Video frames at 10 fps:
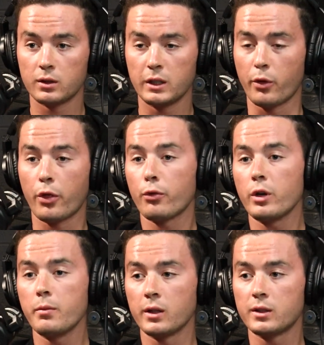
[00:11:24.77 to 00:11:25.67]
even
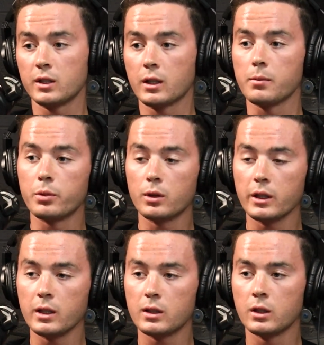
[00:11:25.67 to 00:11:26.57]
3 months to
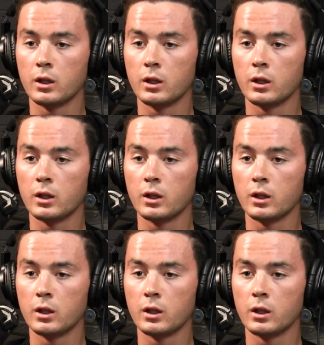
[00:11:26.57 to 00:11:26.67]
complete,